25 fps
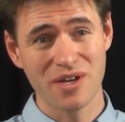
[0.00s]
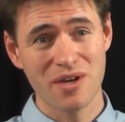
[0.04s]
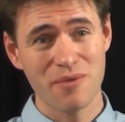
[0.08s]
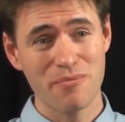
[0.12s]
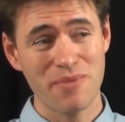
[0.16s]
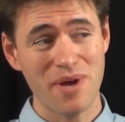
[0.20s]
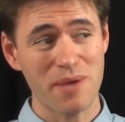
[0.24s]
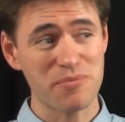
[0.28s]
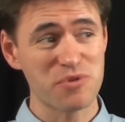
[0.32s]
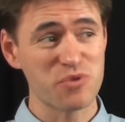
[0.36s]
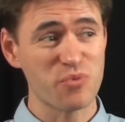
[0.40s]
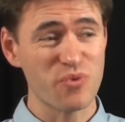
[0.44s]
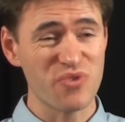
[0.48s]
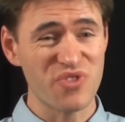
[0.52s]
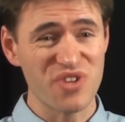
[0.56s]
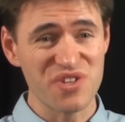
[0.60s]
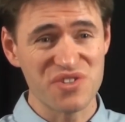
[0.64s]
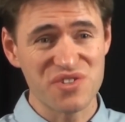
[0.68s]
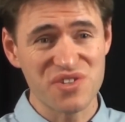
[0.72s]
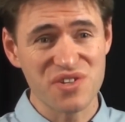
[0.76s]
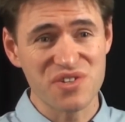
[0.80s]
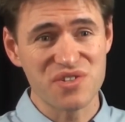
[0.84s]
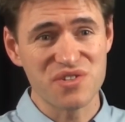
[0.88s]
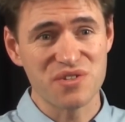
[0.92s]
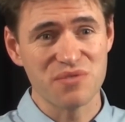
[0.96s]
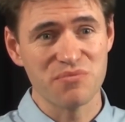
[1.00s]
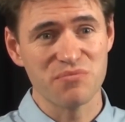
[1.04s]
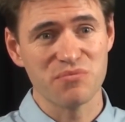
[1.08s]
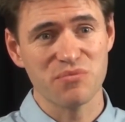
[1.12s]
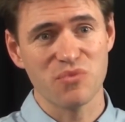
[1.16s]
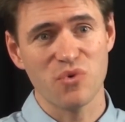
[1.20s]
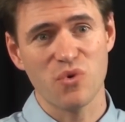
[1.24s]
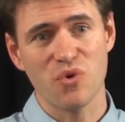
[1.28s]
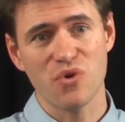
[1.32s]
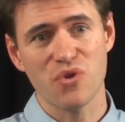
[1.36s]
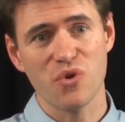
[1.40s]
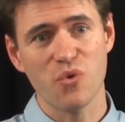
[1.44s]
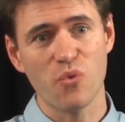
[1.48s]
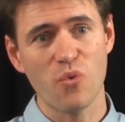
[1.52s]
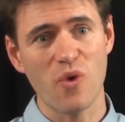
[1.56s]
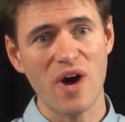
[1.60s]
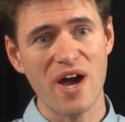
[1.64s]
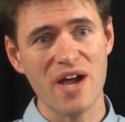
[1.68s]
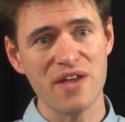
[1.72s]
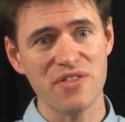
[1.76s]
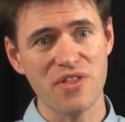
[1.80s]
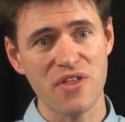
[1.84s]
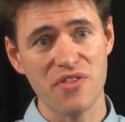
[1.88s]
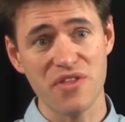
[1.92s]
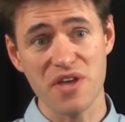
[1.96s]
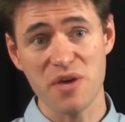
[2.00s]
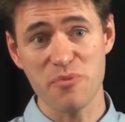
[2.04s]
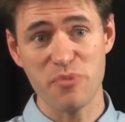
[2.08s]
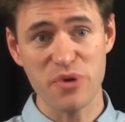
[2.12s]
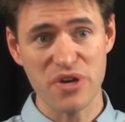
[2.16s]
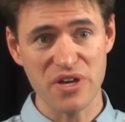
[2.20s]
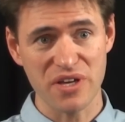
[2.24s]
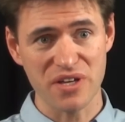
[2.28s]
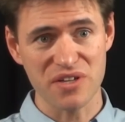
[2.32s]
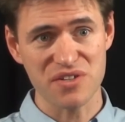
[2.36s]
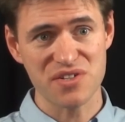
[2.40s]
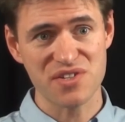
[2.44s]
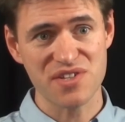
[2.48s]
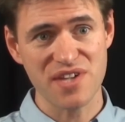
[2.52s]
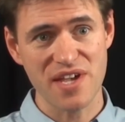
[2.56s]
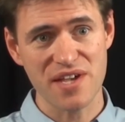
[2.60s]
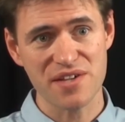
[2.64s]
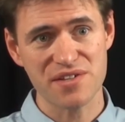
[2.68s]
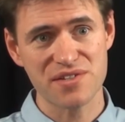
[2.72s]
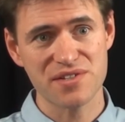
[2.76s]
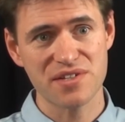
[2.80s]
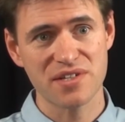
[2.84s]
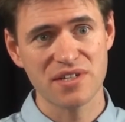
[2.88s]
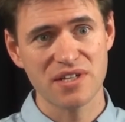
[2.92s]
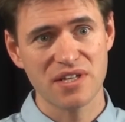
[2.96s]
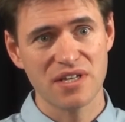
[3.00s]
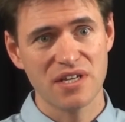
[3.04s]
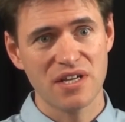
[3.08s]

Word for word: perhaps with the system or the way that they're being assessed,